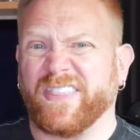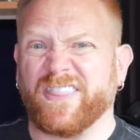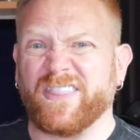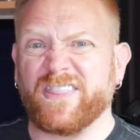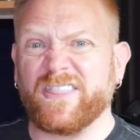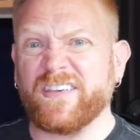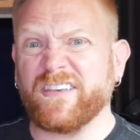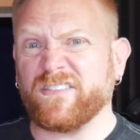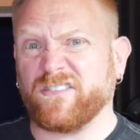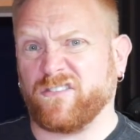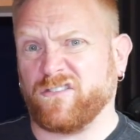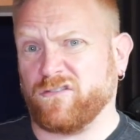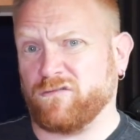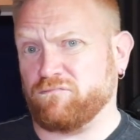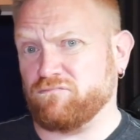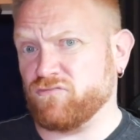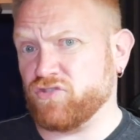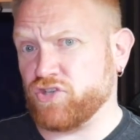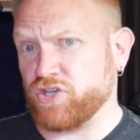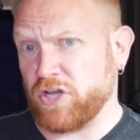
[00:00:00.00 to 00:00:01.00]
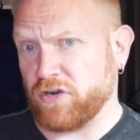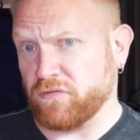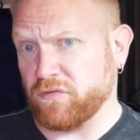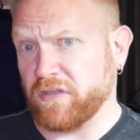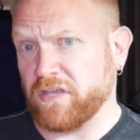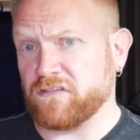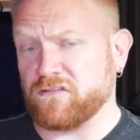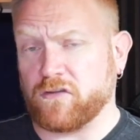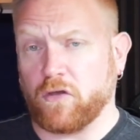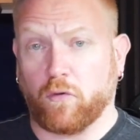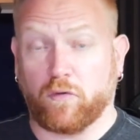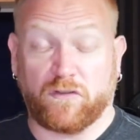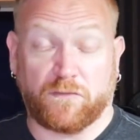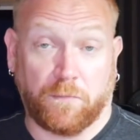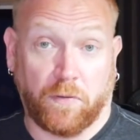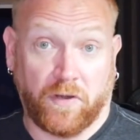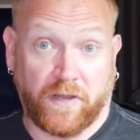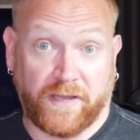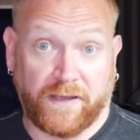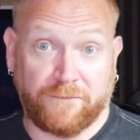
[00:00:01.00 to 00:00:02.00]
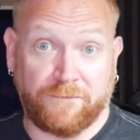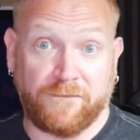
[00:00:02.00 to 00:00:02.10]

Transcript: This generally is known as pulling a